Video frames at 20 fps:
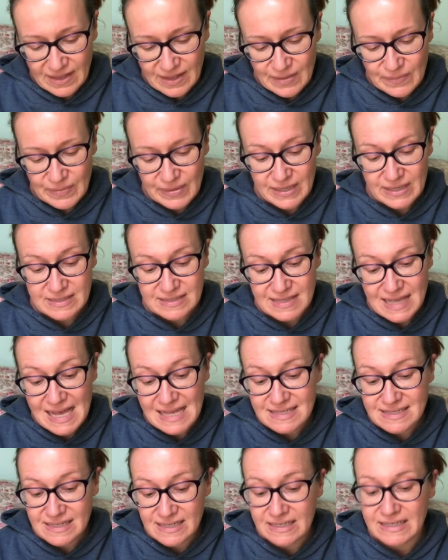Because
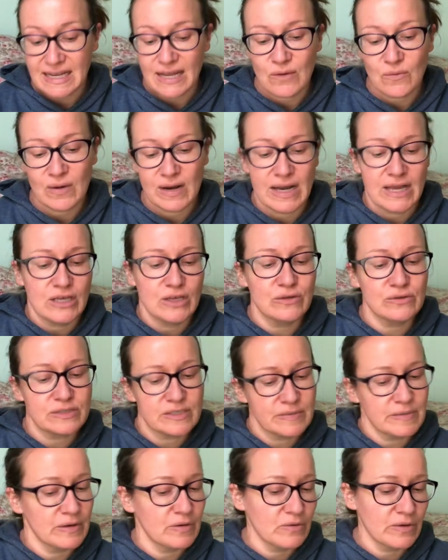last Sunday, when I used
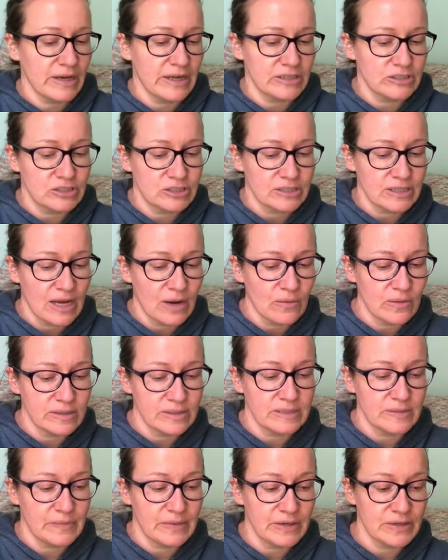to be rich, I went
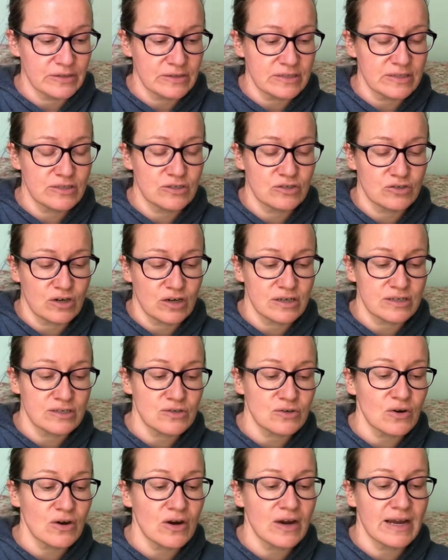to Pearson's
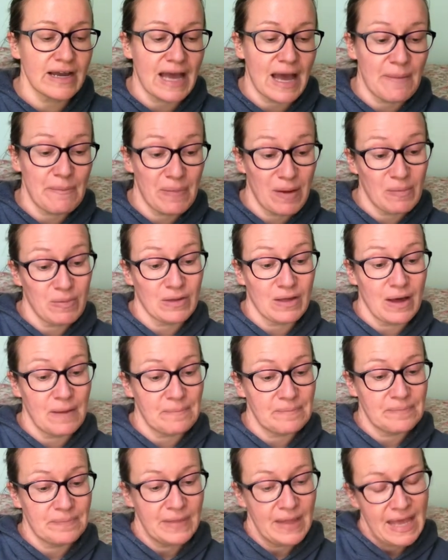drugstore and got bubble gum.
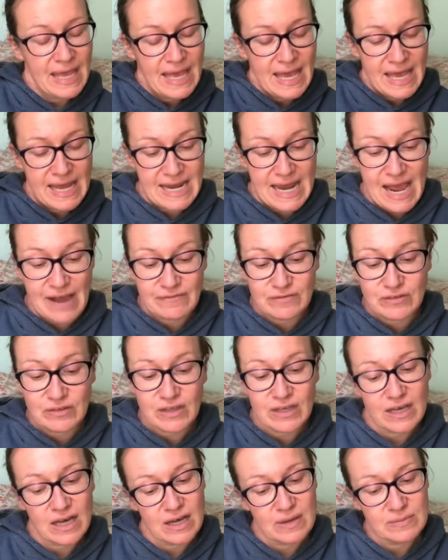And after the
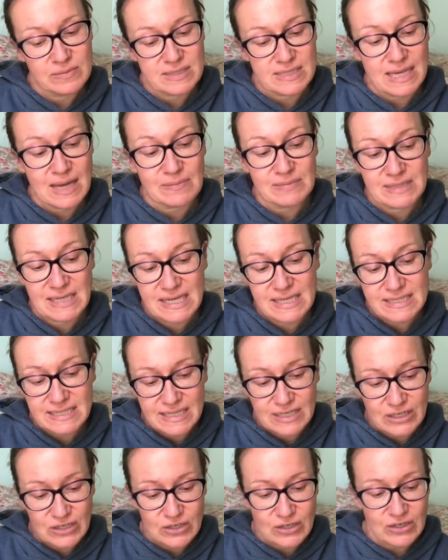gum stopped
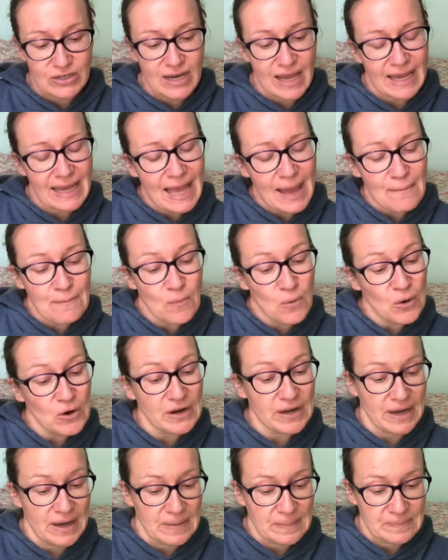tasting good, I got more
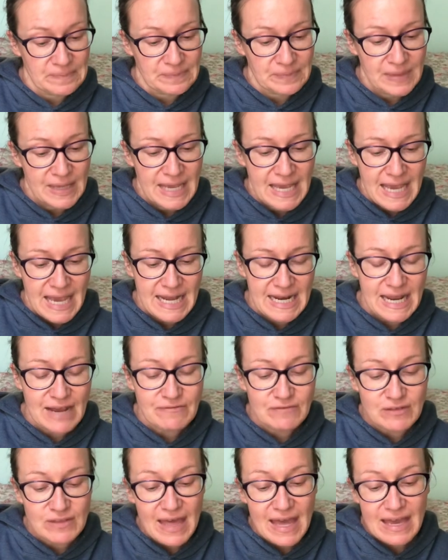gum. And
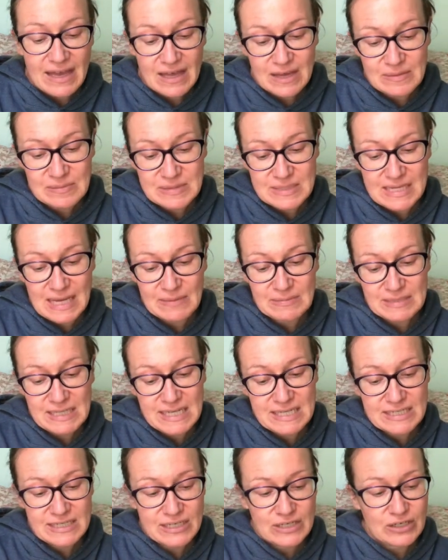after that gum stopped
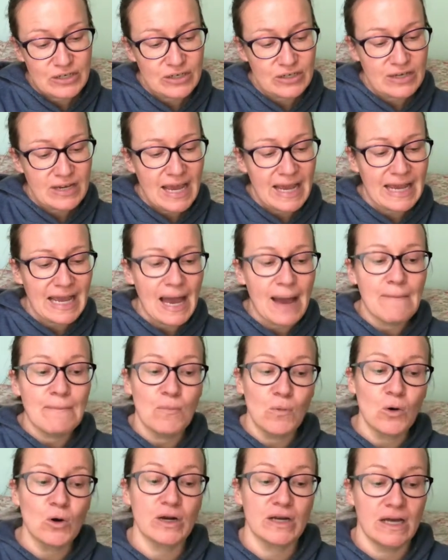tasting good, I got
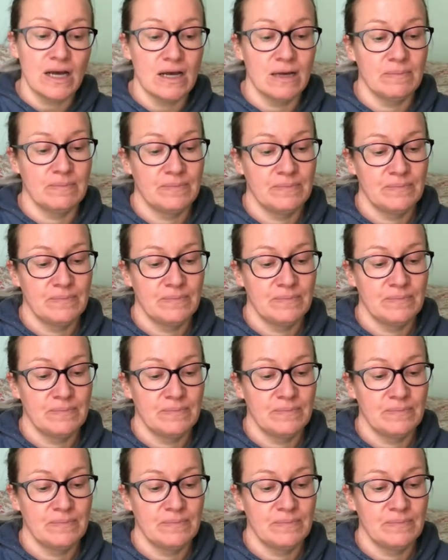more gum.